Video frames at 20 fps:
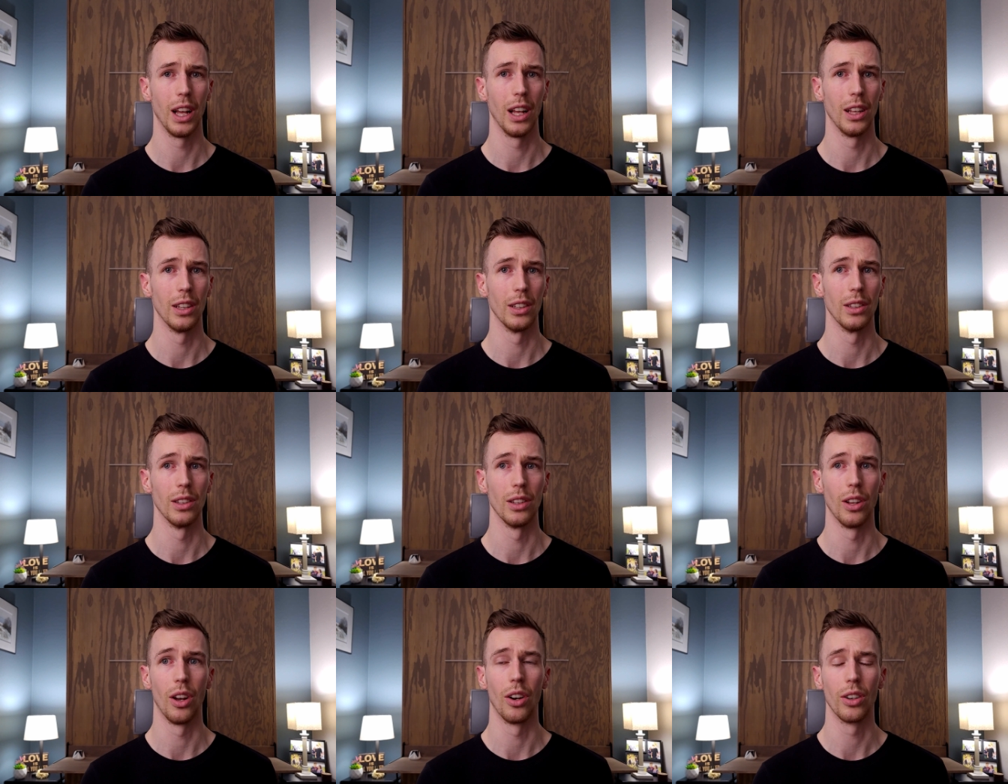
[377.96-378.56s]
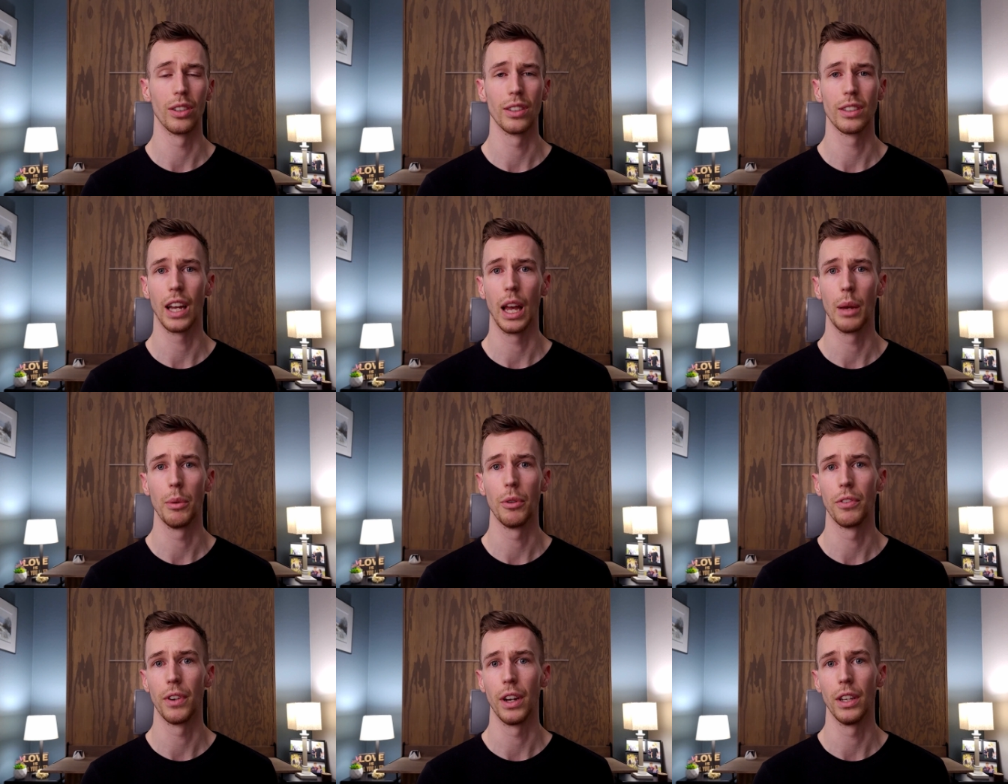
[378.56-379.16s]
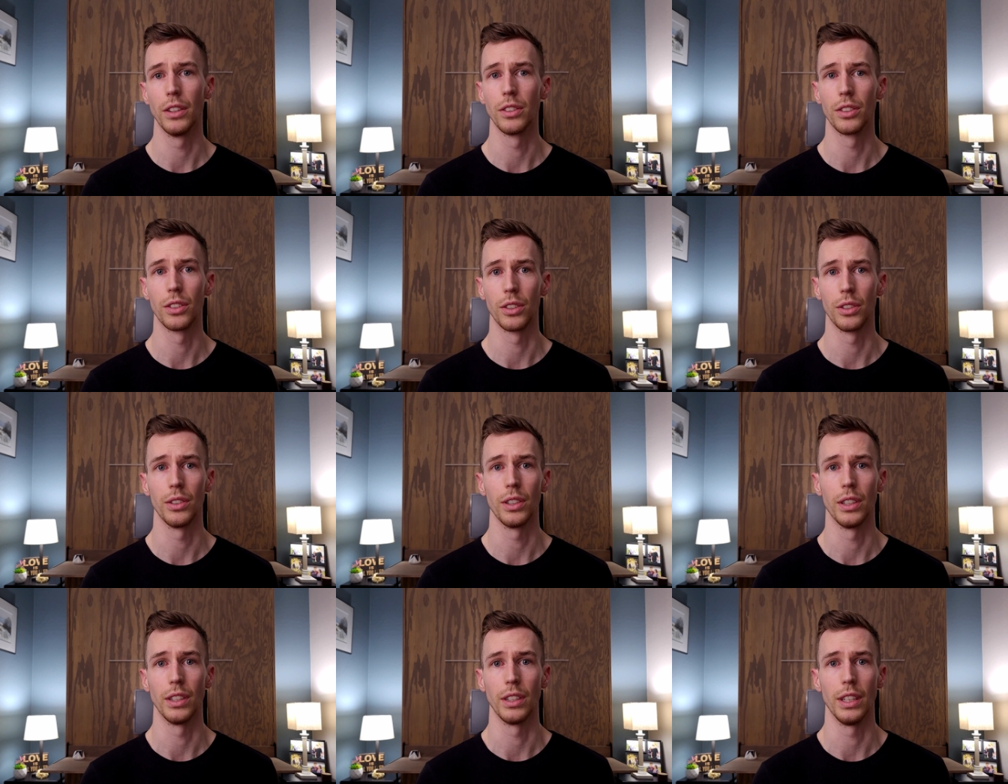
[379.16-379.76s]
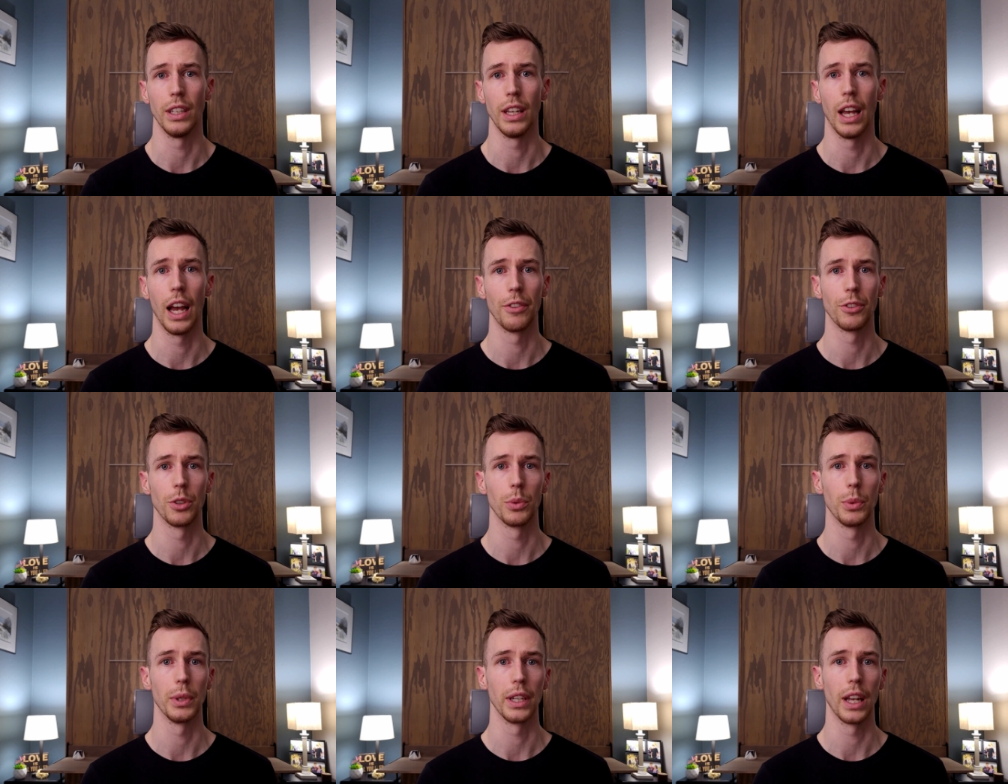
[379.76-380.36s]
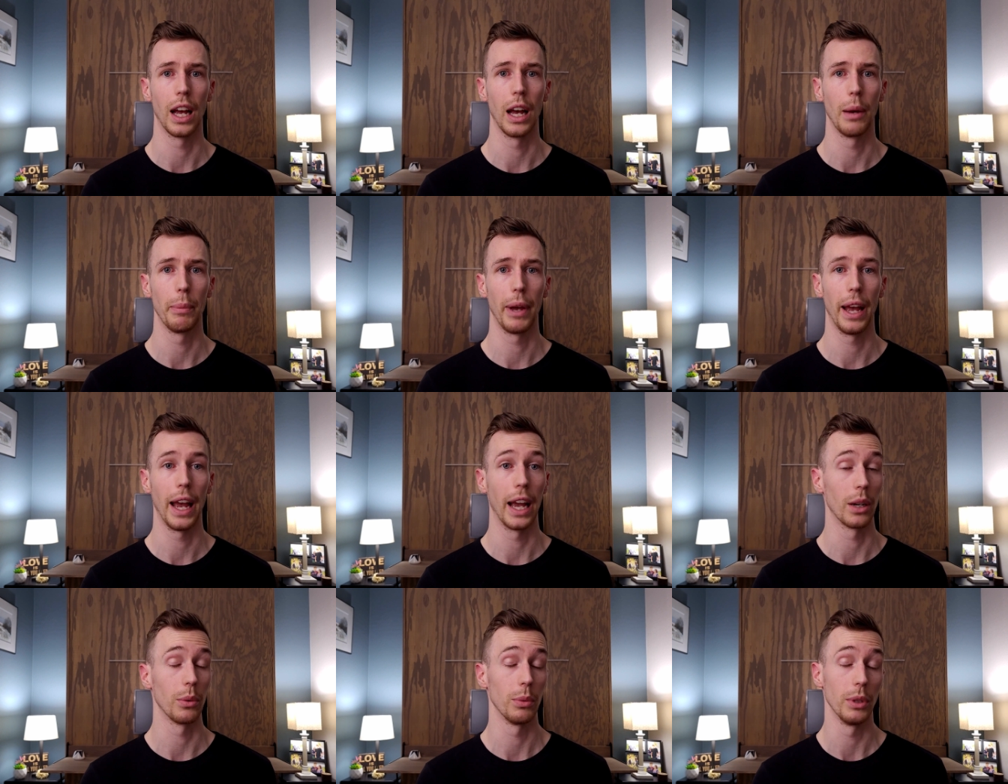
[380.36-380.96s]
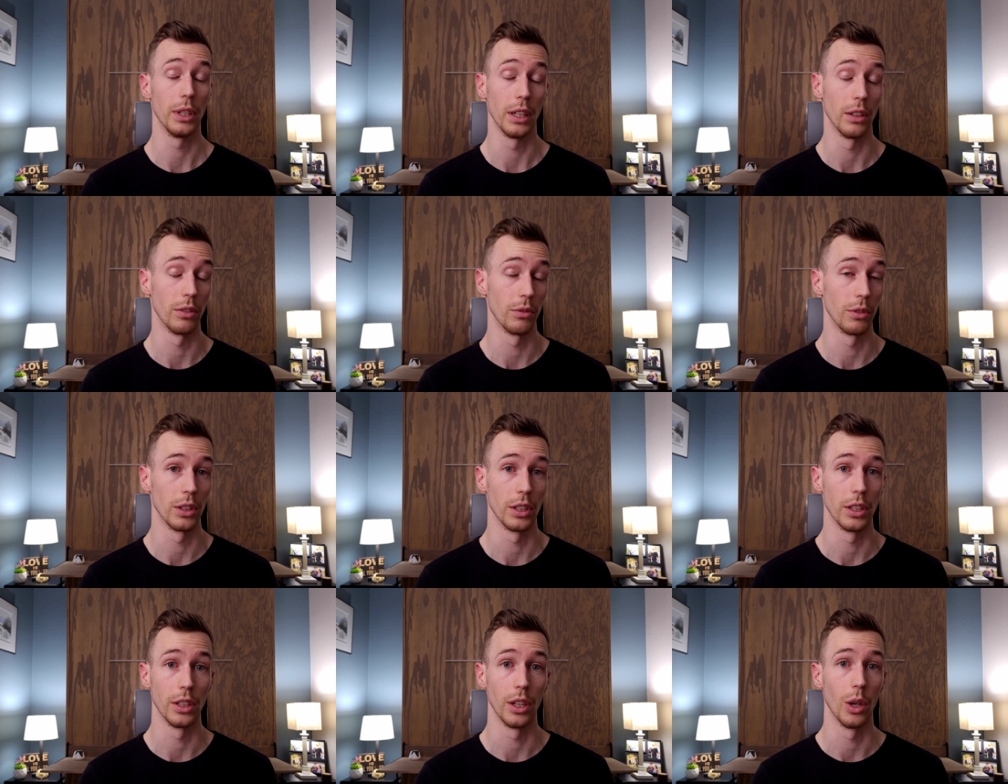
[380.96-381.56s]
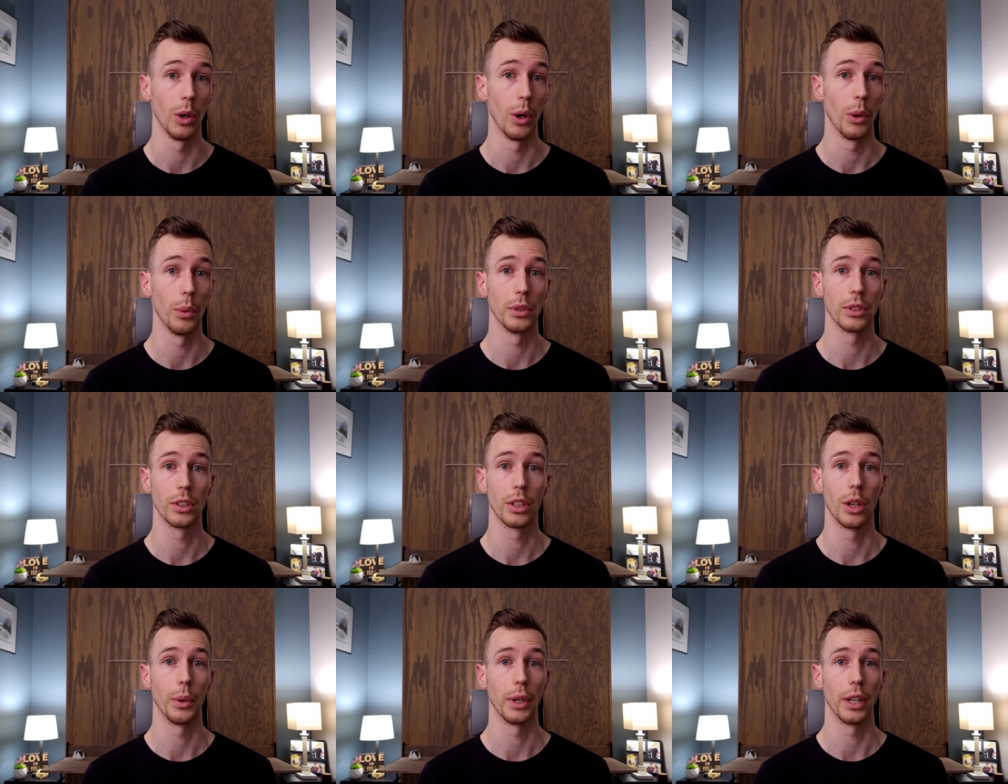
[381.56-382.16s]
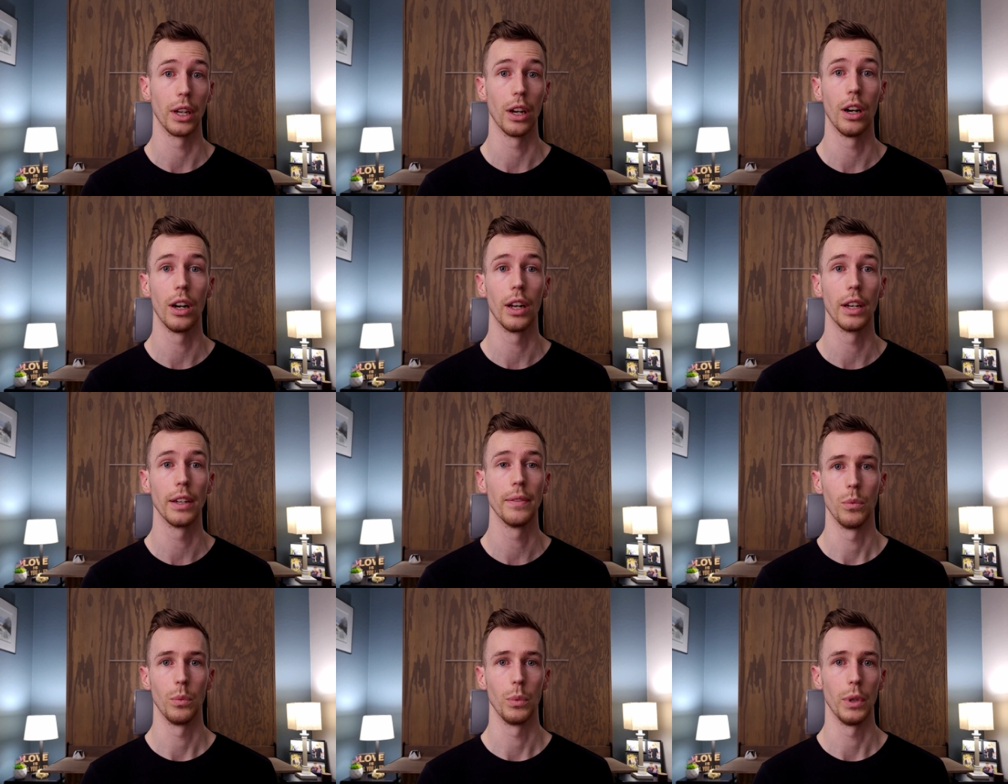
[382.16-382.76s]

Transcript: long time of uncertainty after we got back. We didn't really know what was going on.